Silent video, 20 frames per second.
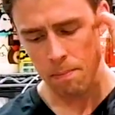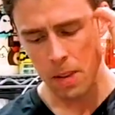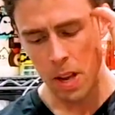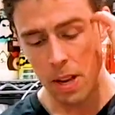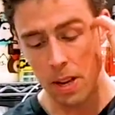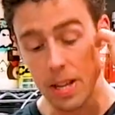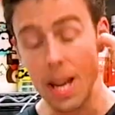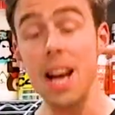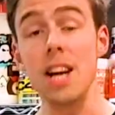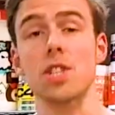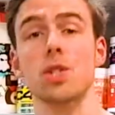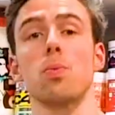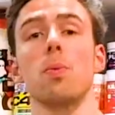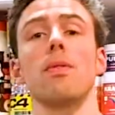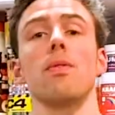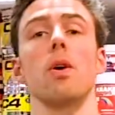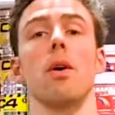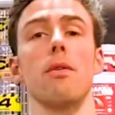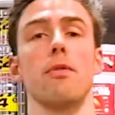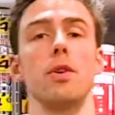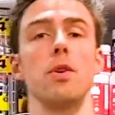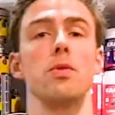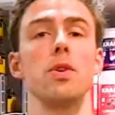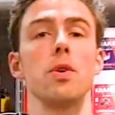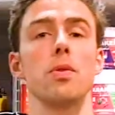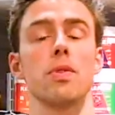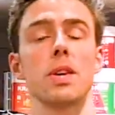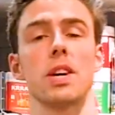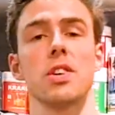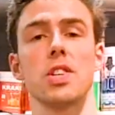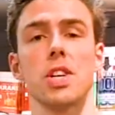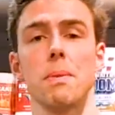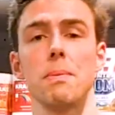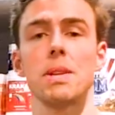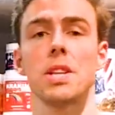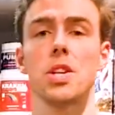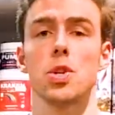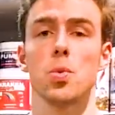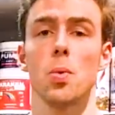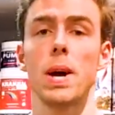Yes, we've got a few new things coming
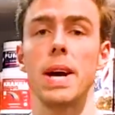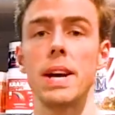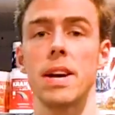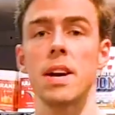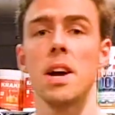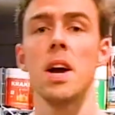this week.